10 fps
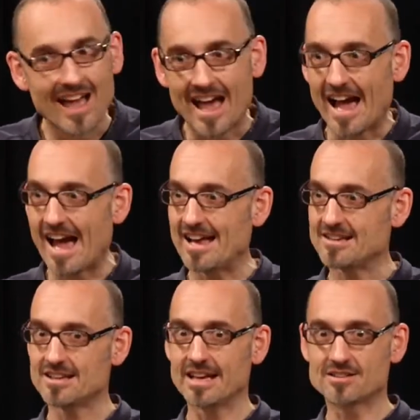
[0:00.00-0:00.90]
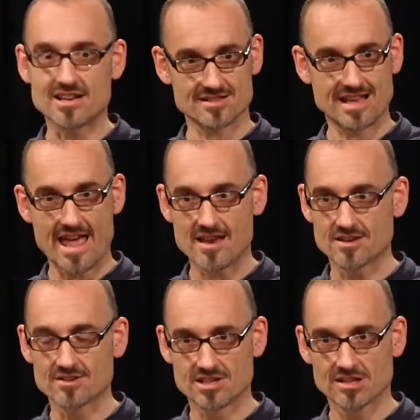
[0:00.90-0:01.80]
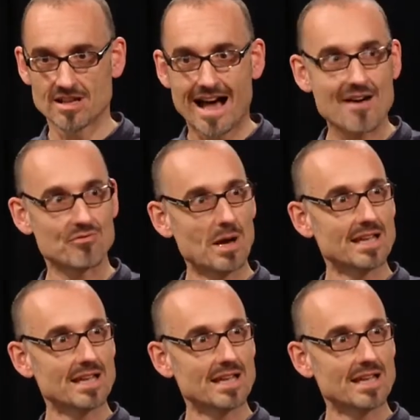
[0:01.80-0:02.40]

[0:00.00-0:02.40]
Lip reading: And it doesn't end until halfway the